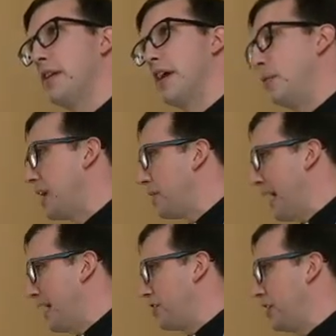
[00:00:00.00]
And we
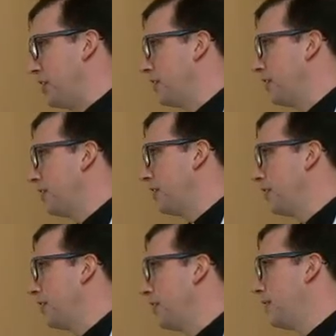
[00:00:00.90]
imagined
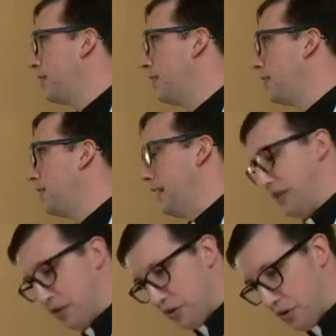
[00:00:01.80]

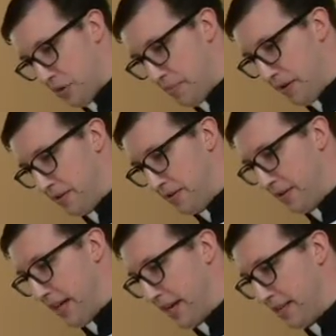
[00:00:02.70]
in the sermon
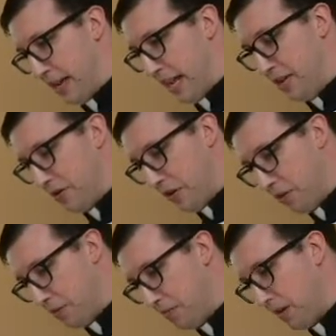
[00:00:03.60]
that day
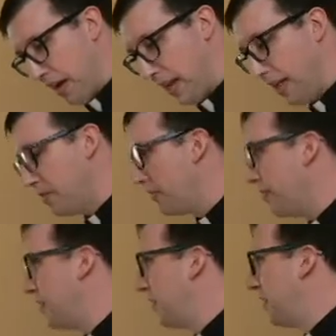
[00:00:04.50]
on Good Friday
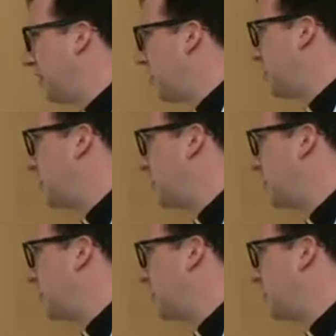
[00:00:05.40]
the